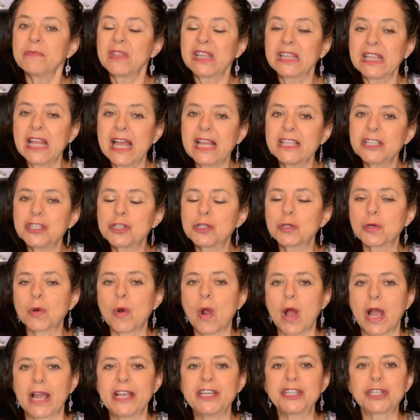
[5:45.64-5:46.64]
Let's
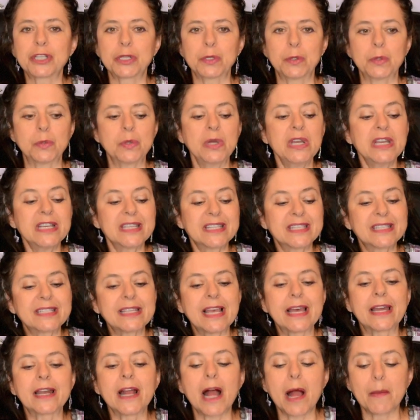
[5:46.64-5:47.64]
try to
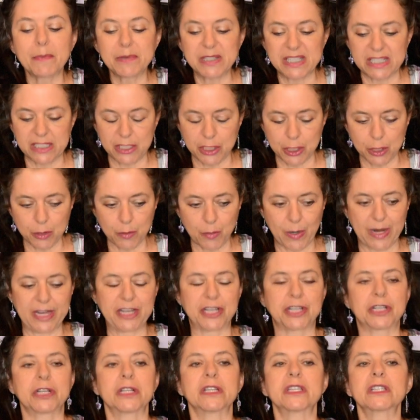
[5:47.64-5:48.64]
set up
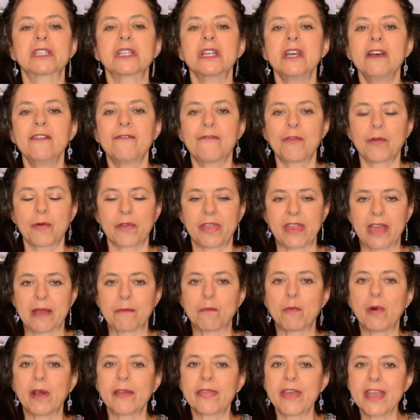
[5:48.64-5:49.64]
situations for
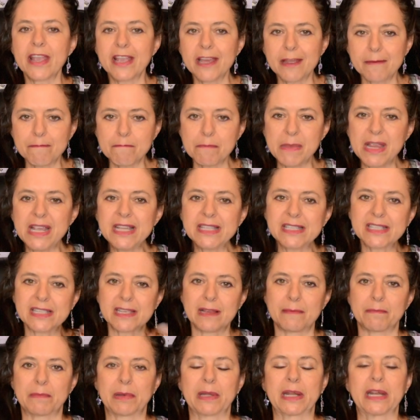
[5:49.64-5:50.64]
them where they can meet
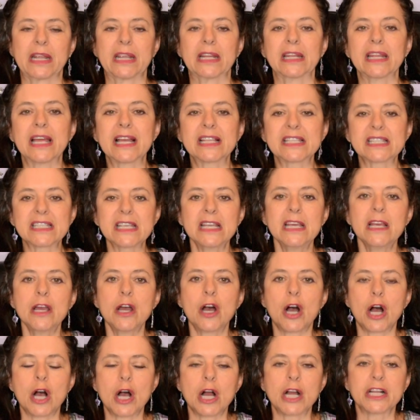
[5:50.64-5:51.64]
somebody. Let's
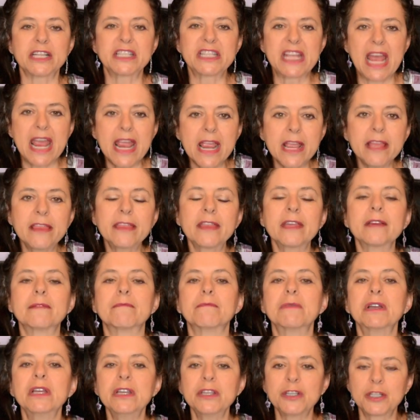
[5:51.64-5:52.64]
take
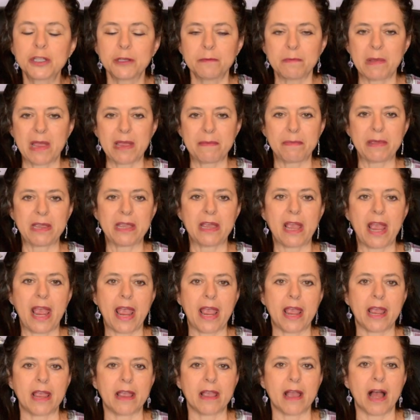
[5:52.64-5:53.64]
them to maybe
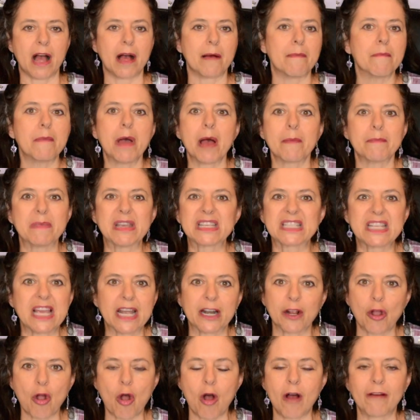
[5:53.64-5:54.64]
a
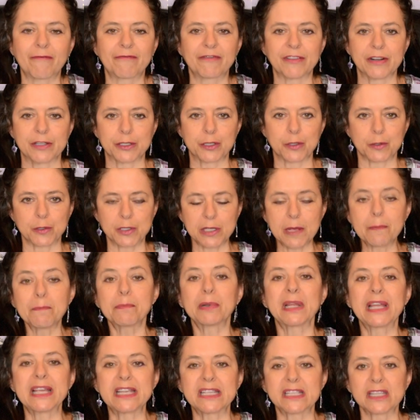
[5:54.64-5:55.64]
Messianic conference or
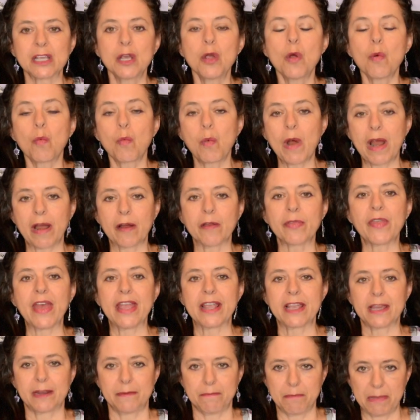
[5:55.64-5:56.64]
someplace where they
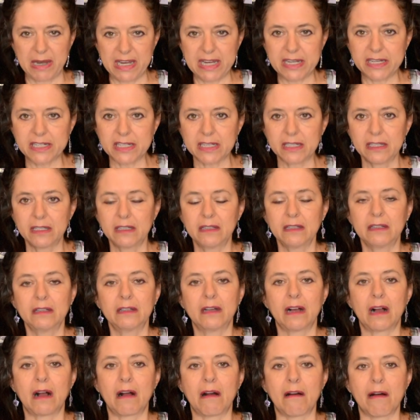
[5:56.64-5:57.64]
can meet
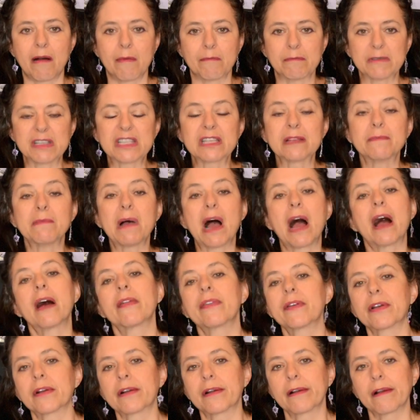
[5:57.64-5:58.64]
some
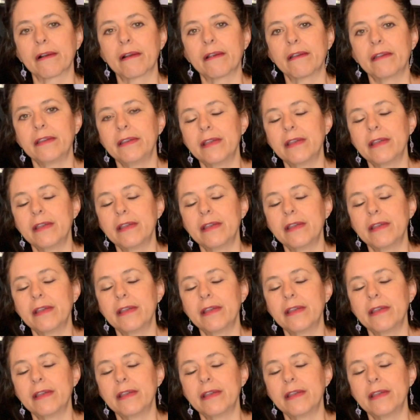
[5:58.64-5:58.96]
other